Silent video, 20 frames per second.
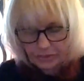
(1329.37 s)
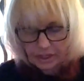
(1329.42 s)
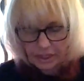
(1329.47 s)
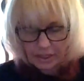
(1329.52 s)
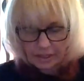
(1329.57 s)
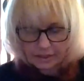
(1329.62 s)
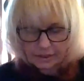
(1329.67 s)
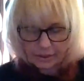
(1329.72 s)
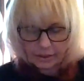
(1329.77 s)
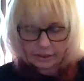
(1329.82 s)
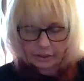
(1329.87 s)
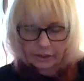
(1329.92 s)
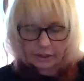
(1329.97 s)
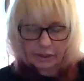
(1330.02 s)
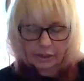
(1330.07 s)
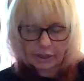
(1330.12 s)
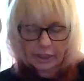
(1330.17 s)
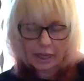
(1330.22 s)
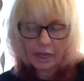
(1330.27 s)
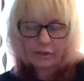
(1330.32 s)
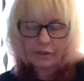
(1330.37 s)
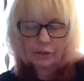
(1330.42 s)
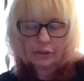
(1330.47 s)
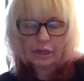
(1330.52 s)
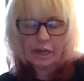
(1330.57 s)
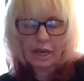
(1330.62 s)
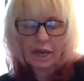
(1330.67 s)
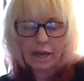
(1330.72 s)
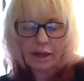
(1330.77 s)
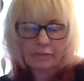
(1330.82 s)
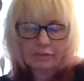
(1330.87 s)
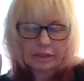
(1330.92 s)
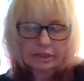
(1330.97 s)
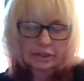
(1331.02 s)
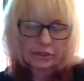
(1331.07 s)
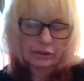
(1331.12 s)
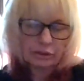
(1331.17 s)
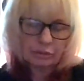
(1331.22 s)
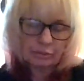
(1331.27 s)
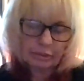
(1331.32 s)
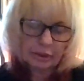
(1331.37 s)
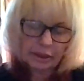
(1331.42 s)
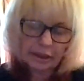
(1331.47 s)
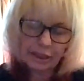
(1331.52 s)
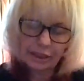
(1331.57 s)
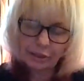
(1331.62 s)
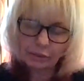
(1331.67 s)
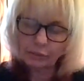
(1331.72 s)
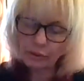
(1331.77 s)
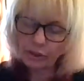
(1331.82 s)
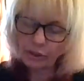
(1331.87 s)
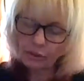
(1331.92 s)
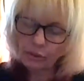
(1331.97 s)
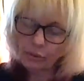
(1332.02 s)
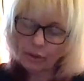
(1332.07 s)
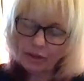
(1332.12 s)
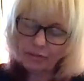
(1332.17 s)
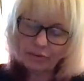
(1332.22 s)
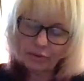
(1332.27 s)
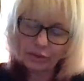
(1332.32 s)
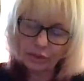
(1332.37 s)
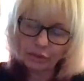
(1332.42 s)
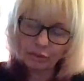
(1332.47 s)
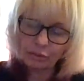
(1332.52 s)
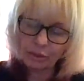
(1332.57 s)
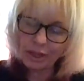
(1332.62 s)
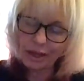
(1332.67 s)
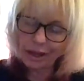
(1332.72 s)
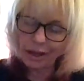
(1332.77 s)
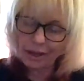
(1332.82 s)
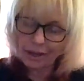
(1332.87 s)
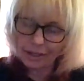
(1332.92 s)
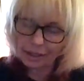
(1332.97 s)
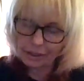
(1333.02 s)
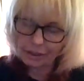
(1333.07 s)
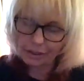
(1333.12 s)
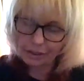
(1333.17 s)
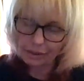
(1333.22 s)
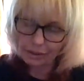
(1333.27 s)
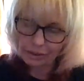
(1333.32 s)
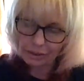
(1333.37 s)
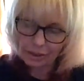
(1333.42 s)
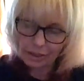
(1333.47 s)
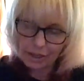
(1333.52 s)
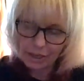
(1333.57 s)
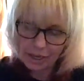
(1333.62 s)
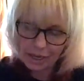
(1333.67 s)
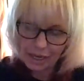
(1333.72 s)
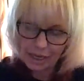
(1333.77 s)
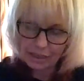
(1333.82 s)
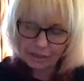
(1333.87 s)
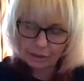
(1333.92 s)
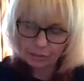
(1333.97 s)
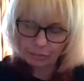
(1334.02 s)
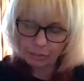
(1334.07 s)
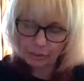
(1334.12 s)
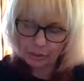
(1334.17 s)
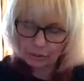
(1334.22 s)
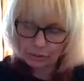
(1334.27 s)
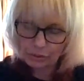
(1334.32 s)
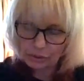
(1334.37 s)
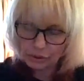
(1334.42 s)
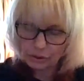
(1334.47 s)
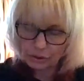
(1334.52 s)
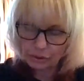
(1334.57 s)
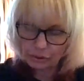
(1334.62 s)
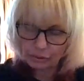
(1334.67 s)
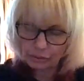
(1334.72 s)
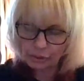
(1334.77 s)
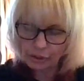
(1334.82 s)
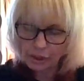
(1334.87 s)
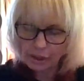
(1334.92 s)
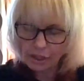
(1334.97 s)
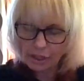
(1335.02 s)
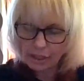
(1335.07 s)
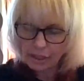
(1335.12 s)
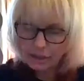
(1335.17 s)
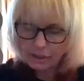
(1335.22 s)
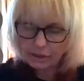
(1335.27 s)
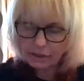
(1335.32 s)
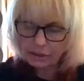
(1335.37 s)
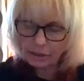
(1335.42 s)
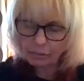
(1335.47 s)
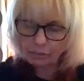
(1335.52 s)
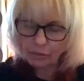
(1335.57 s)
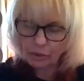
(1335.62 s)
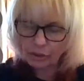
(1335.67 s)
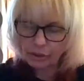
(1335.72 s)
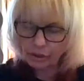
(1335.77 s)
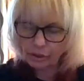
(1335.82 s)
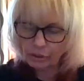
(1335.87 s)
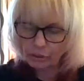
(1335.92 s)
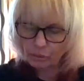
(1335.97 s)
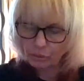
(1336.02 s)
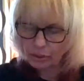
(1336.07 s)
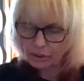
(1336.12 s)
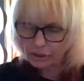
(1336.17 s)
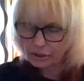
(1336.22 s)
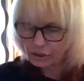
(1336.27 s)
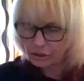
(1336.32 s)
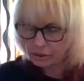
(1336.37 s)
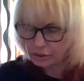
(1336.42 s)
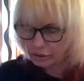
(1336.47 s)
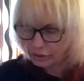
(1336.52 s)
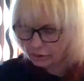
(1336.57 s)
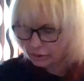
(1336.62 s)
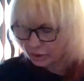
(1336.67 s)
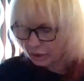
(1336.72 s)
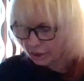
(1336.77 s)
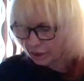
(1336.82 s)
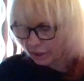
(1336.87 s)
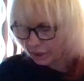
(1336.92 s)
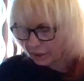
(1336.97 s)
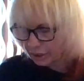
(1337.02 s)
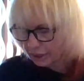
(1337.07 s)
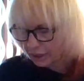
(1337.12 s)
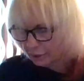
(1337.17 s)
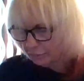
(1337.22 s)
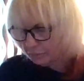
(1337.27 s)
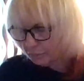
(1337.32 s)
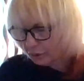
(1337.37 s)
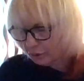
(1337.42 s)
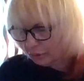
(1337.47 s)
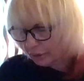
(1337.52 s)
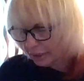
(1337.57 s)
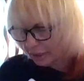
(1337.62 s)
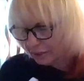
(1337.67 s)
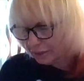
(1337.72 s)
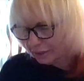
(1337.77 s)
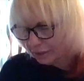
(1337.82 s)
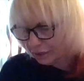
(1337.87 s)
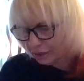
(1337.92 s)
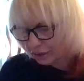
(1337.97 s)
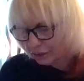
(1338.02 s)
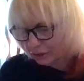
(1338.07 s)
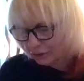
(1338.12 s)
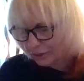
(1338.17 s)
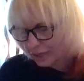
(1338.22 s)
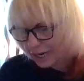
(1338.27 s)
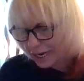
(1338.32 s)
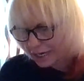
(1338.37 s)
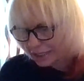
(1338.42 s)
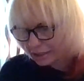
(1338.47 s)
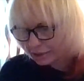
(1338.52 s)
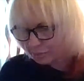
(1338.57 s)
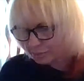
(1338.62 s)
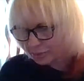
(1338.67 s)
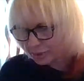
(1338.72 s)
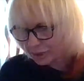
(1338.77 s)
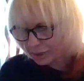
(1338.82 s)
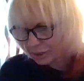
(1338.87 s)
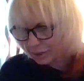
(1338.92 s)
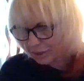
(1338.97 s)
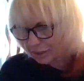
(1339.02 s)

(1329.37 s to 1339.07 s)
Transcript: It's going to allow you to have this new beginning with whoever you like, as opposed to someone who wants to keep you in their grasps.